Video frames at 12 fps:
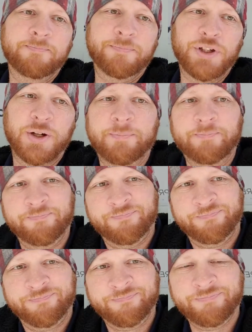So
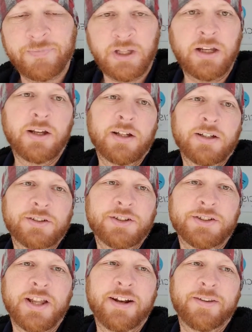
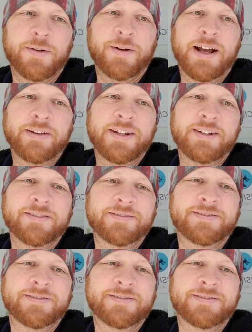just thought I'd throw it out there.